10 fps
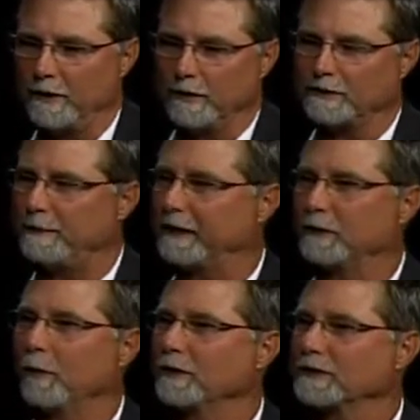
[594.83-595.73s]
expect the
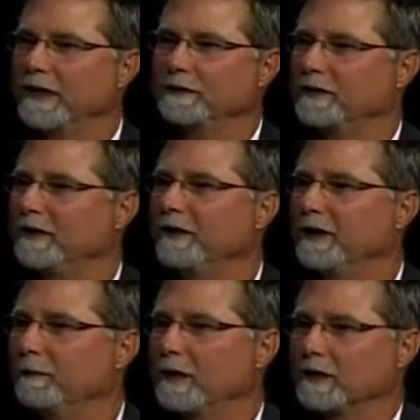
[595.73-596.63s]
worst case
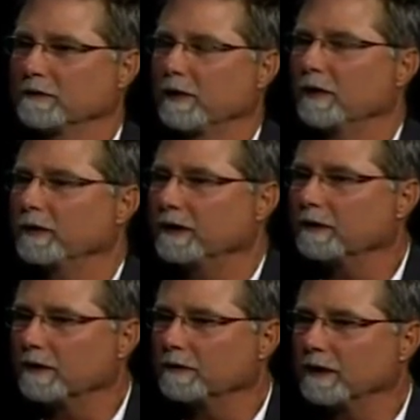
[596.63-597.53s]
scenario because of our own
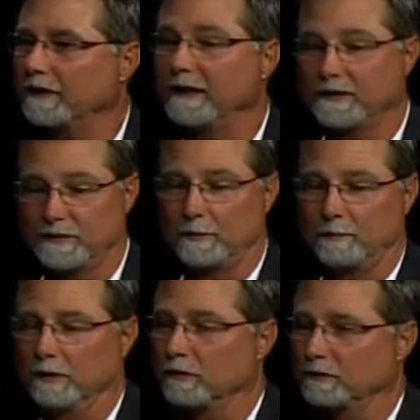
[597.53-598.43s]
ignorance. And I think it's in the
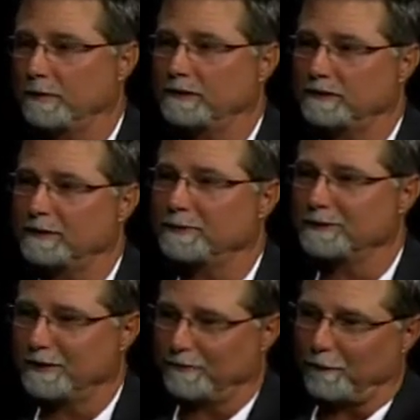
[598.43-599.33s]
builder's best
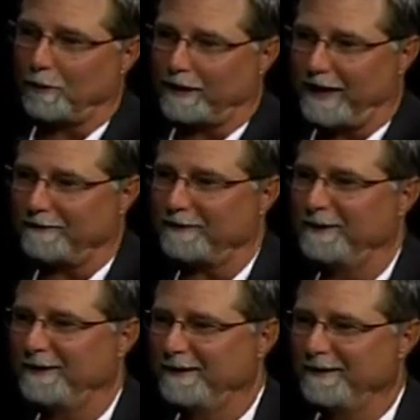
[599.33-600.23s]
interest, therefore, to have
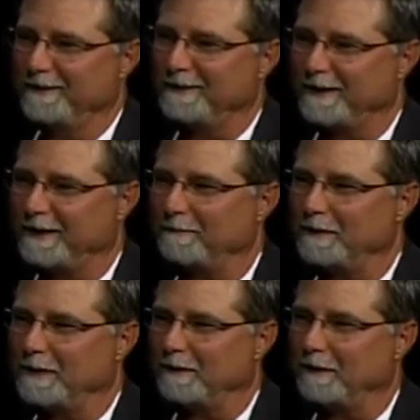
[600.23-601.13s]

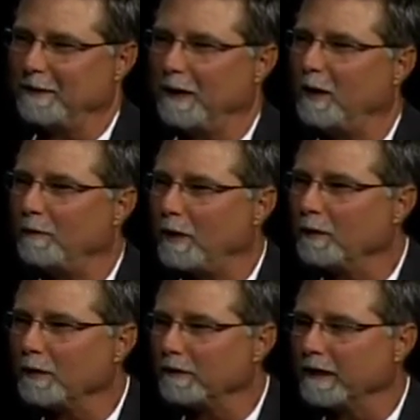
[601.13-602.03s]
a
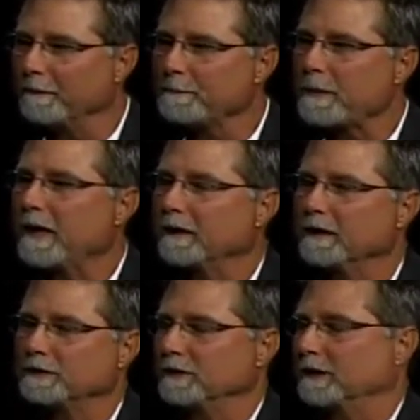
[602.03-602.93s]
homeowner that,
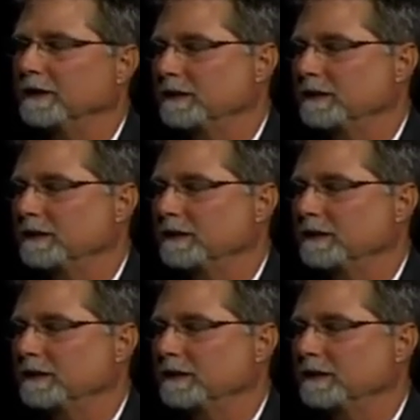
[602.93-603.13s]
listen, a good